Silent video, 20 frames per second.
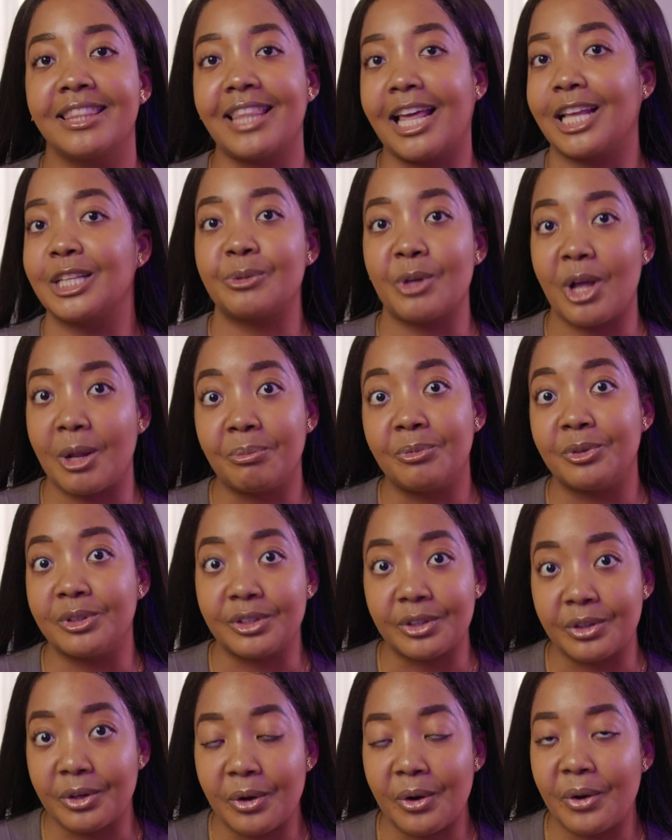that's where I
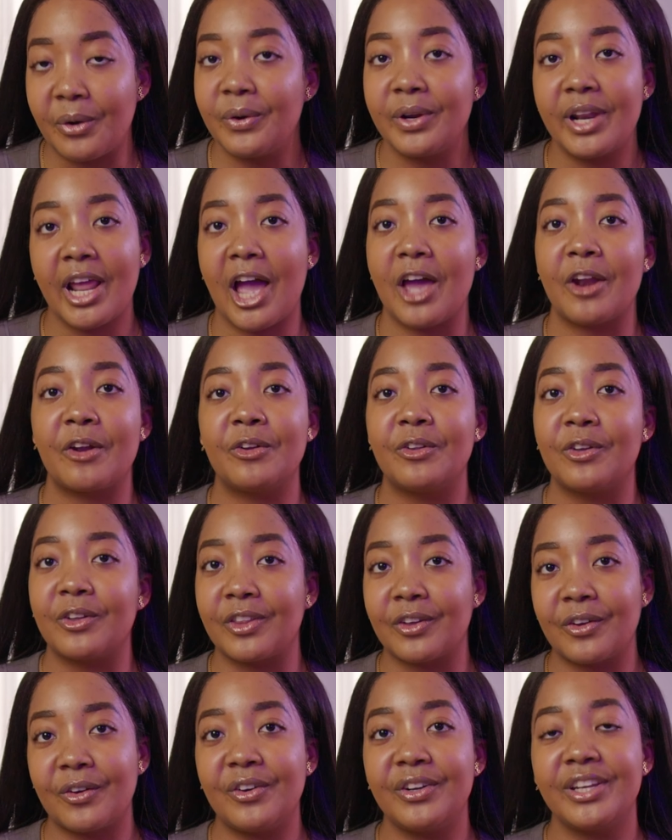put the code. I don't know
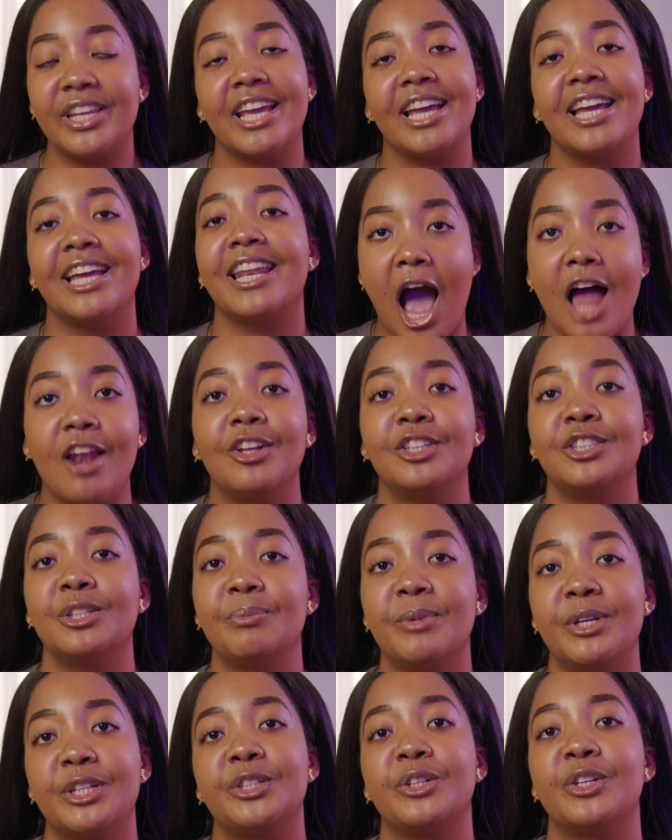the code yet. I'll also
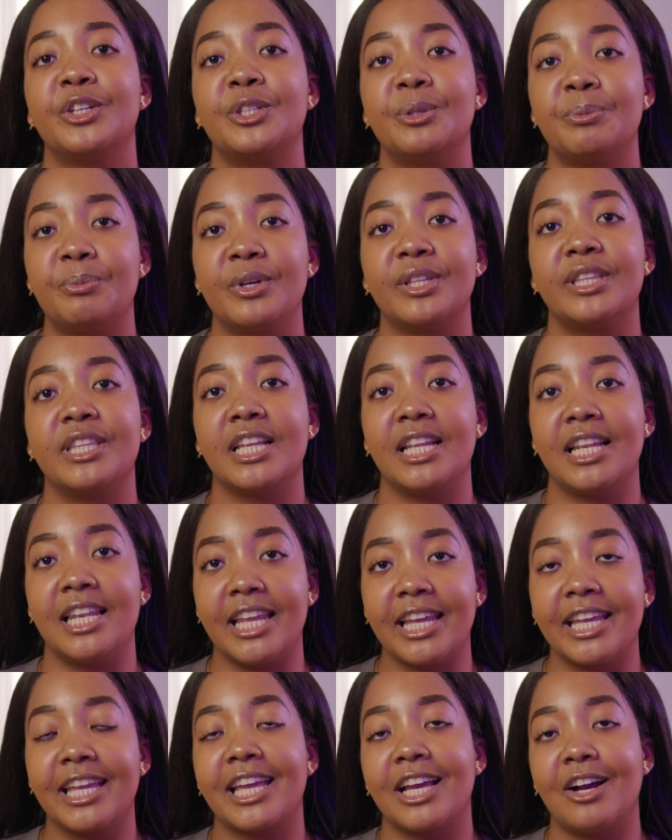make sure to put the
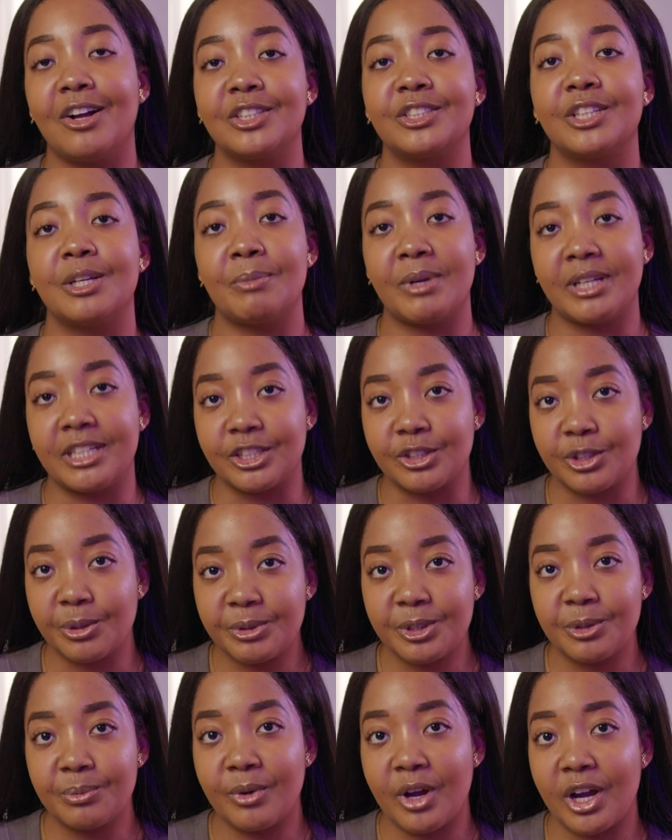link also in my
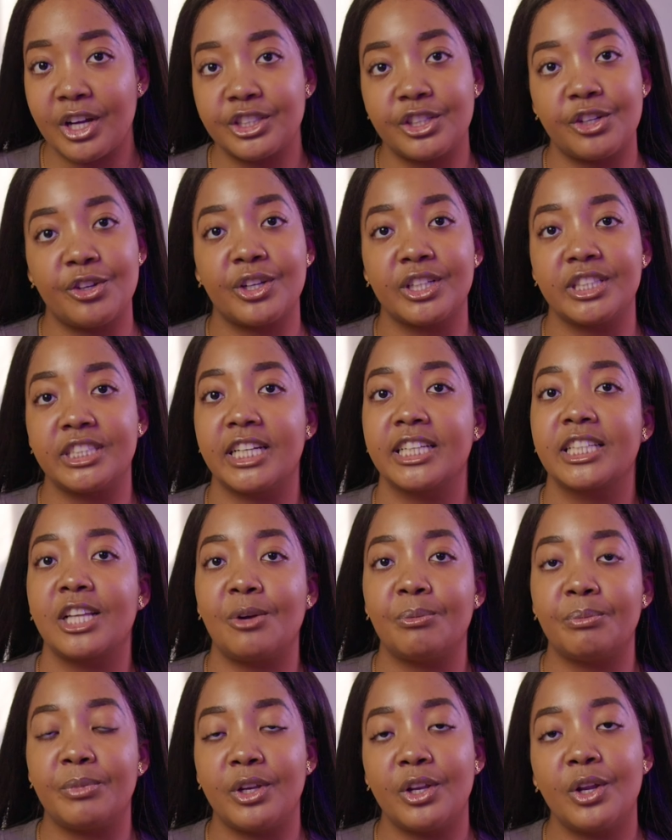description box so you can check
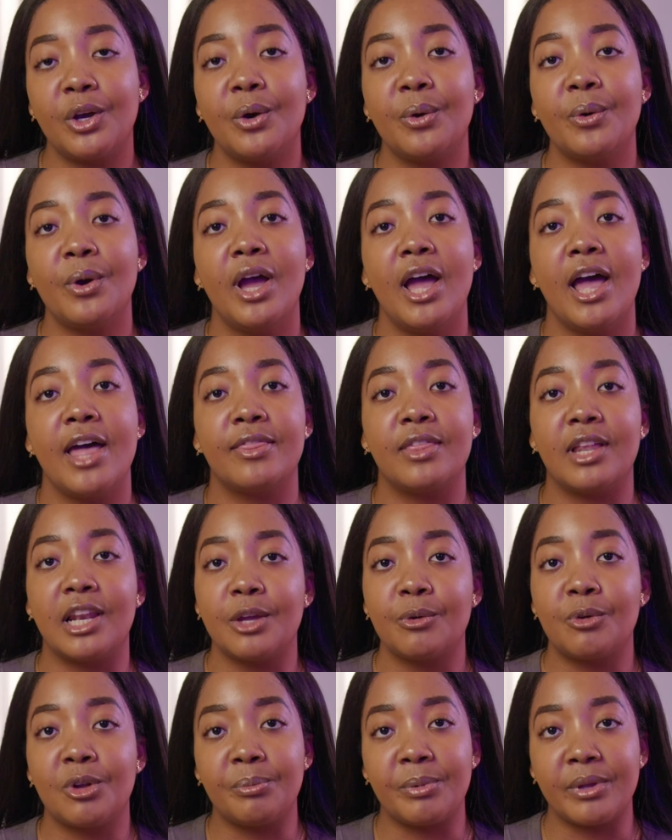down below. The
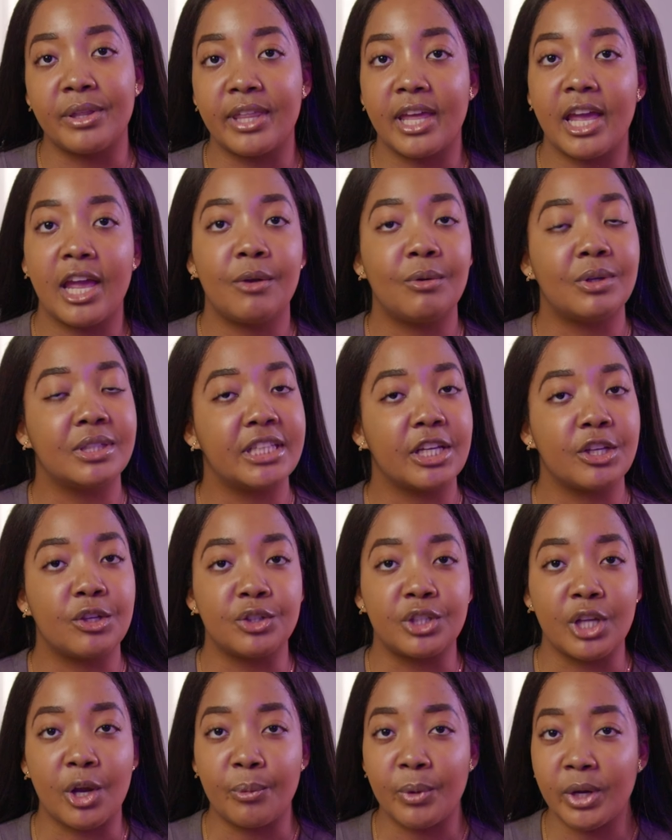link will be there. It will take
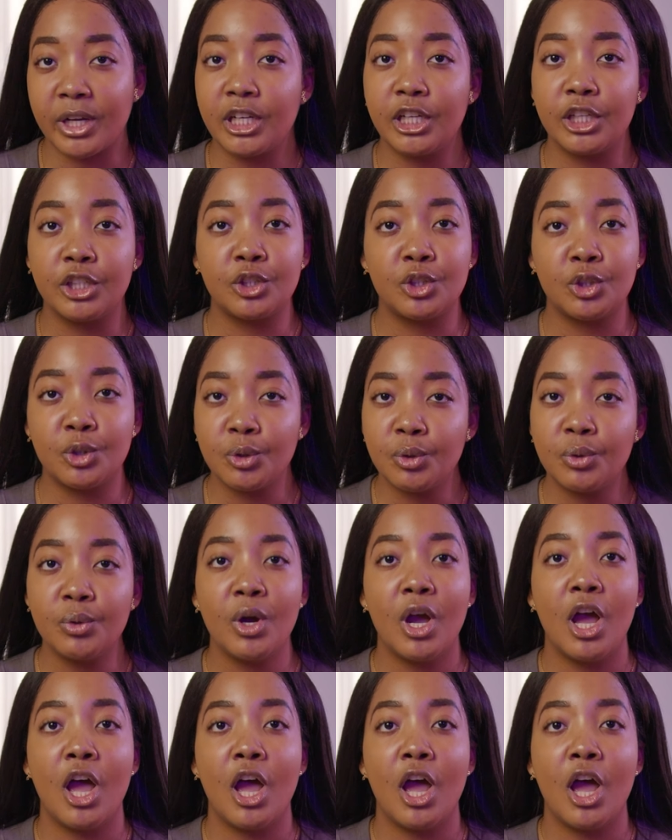you directly to